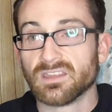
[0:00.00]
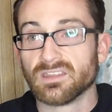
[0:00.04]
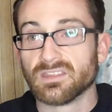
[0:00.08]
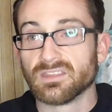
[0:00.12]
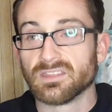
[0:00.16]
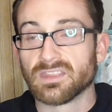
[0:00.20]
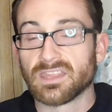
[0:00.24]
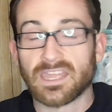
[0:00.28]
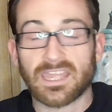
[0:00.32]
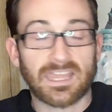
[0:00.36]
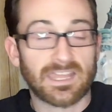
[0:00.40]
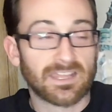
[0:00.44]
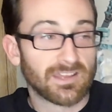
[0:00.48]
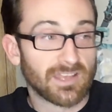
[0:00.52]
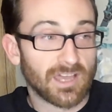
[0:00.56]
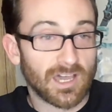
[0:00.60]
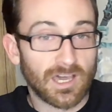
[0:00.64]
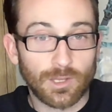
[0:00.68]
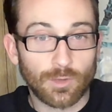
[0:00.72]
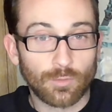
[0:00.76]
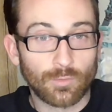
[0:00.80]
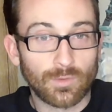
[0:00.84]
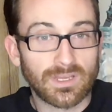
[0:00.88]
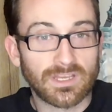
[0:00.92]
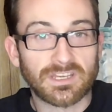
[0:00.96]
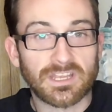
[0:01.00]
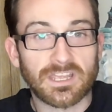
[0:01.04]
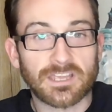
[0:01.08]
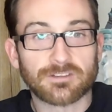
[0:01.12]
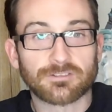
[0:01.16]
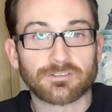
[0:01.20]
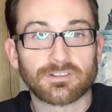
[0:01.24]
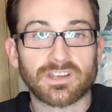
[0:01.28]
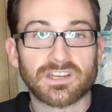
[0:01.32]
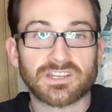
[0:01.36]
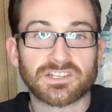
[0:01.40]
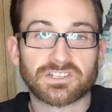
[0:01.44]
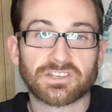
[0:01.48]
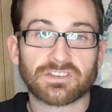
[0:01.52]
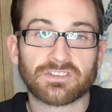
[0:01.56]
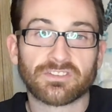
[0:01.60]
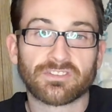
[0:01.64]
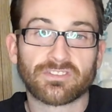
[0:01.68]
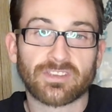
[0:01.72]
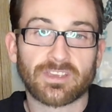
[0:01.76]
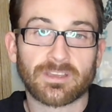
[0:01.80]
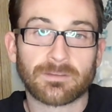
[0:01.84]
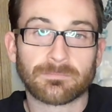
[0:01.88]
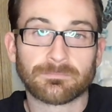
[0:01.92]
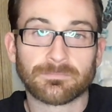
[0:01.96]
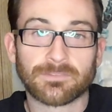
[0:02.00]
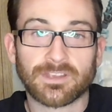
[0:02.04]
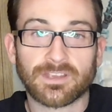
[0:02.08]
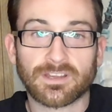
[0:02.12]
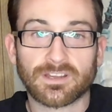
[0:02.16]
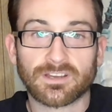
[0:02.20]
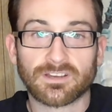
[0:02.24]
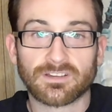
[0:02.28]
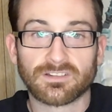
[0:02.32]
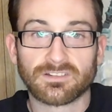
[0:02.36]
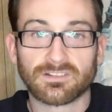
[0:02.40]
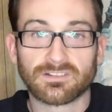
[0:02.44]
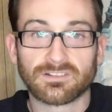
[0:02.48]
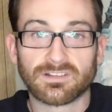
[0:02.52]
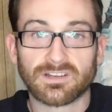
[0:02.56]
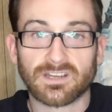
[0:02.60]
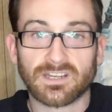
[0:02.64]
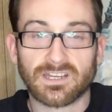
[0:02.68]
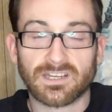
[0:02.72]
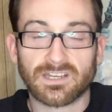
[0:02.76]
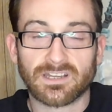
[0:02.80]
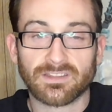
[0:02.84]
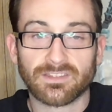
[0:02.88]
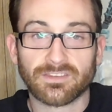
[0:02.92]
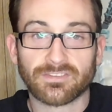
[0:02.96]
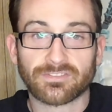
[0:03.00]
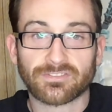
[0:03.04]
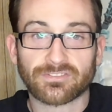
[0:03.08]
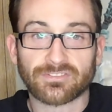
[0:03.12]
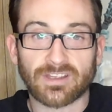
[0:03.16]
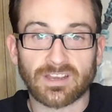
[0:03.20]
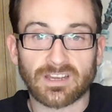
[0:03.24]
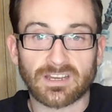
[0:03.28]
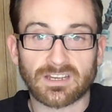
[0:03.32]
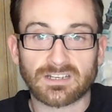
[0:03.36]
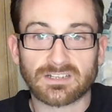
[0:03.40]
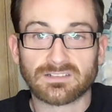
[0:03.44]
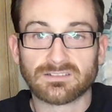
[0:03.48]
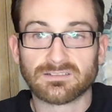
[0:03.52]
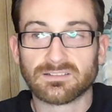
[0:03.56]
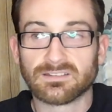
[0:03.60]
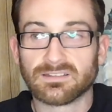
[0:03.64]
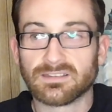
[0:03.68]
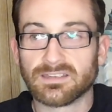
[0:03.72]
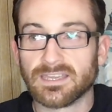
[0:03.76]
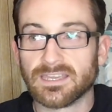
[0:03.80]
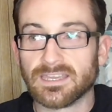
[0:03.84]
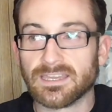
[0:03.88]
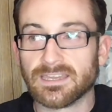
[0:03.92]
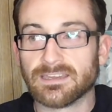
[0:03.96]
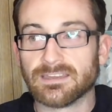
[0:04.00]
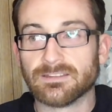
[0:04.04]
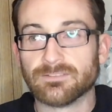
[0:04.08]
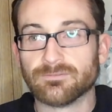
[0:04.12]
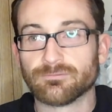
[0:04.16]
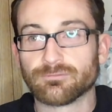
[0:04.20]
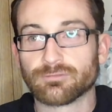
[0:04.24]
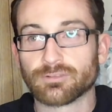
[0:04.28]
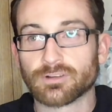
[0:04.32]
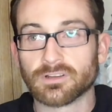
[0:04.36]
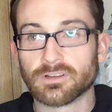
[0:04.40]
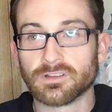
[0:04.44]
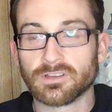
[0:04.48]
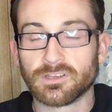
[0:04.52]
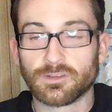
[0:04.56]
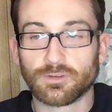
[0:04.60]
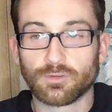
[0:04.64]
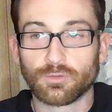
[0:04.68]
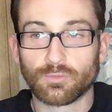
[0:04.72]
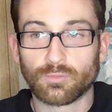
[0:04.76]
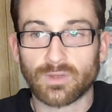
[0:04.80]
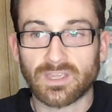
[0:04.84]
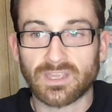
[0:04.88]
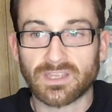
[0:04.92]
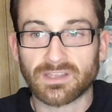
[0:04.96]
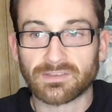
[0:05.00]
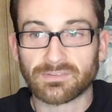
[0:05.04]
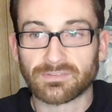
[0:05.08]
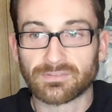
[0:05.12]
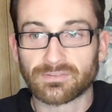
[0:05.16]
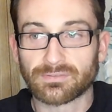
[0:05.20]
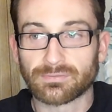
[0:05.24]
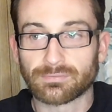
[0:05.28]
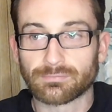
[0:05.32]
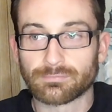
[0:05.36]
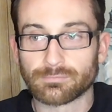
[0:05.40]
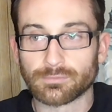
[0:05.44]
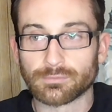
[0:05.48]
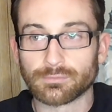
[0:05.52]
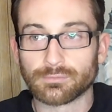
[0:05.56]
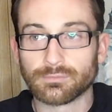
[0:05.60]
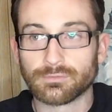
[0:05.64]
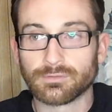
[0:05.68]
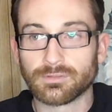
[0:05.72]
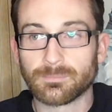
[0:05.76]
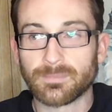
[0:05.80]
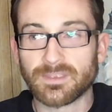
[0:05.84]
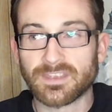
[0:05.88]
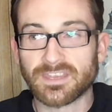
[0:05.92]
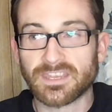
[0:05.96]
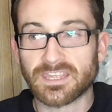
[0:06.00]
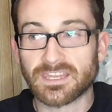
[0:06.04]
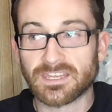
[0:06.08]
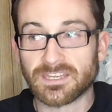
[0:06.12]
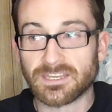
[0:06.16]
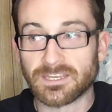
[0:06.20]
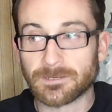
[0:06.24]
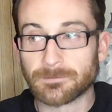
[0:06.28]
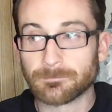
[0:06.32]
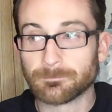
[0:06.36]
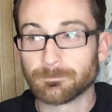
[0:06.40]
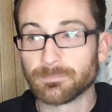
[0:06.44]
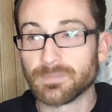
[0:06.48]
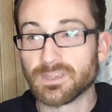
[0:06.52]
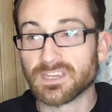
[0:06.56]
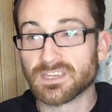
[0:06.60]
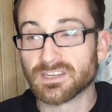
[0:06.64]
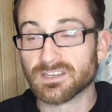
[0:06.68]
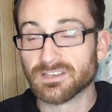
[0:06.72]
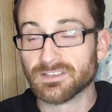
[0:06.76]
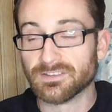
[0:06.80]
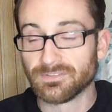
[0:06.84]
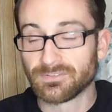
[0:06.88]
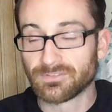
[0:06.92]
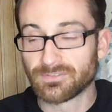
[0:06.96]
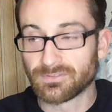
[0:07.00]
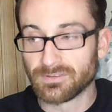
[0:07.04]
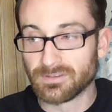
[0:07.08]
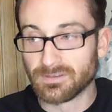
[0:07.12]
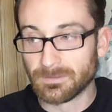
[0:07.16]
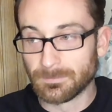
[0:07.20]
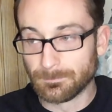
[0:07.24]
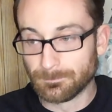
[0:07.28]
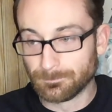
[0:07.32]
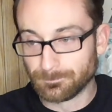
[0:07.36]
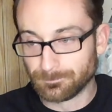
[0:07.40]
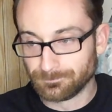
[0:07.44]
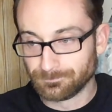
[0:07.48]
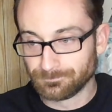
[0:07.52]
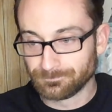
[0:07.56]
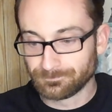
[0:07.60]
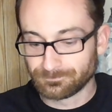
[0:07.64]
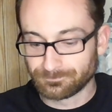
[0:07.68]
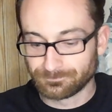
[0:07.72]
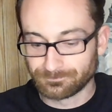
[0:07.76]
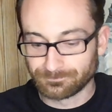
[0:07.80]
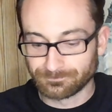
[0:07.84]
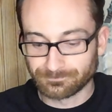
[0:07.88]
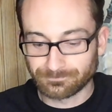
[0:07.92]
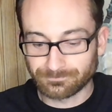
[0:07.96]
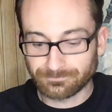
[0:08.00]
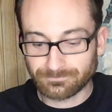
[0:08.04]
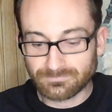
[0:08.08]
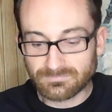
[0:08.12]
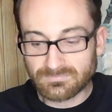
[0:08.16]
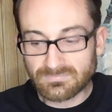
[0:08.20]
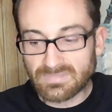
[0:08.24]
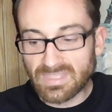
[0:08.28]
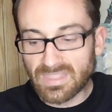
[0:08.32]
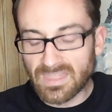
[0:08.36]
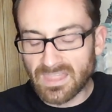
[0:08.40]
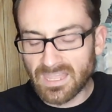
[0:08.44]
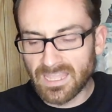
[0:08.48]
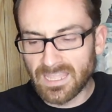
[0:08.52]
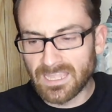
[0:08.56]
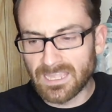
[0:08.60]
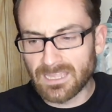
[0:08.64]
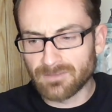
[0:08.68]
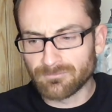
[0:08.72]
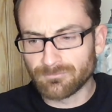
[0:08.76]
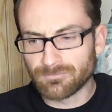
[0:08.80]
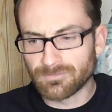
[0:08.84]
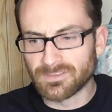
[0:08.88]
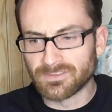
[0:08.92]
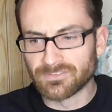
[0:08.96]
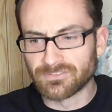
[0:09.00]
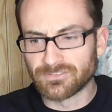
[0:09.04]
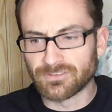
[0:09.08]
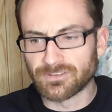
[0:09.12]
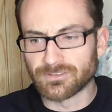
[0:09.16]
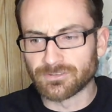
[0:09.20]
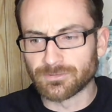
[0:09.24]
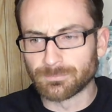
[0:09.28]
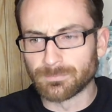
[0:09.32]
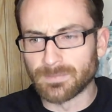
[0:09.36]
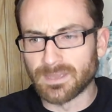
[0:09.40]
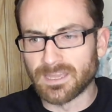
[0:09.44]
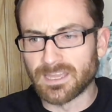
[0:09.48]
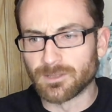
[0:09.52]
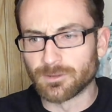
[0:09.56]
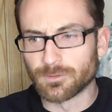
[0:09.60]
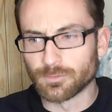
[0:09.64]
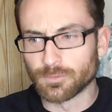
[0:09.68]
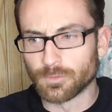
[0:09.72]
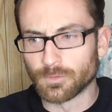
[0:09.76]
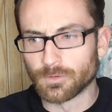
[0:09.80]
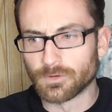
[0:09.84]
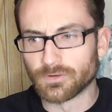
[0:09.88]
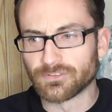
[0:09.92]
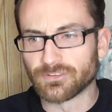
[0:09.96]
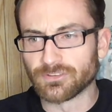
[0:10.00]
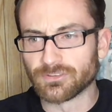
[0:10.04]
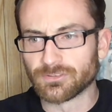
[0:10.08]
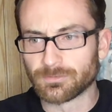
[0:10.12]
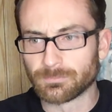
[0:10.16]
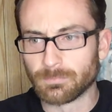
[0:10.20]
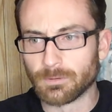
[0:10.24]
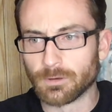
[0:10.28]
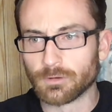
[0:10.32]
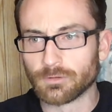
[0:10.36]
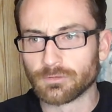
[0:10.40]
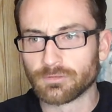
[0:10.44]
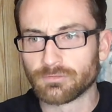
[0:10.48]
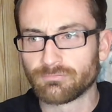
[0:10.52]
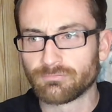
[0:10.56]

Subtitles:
They had Halloween decorations up near the start and for a little ways through the beginning, because the half and the 6 mile courses both